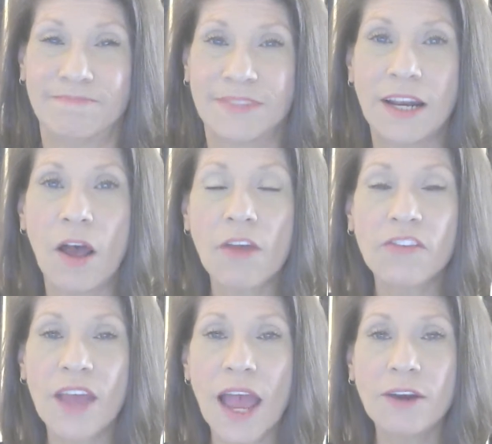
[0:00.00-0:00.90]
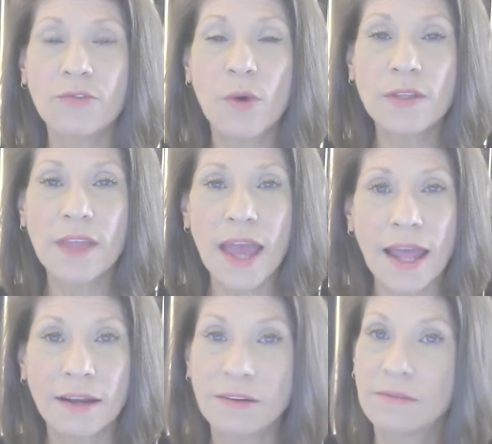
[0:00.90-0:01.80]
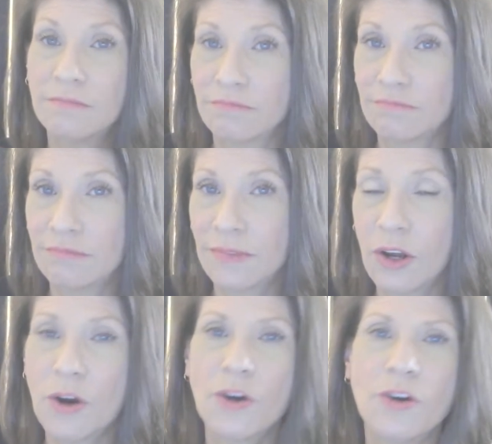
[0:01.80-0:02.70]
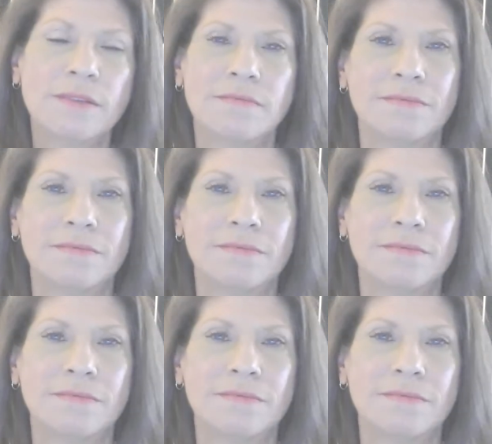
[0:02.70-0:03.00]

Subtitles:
They lost sight of what they had learned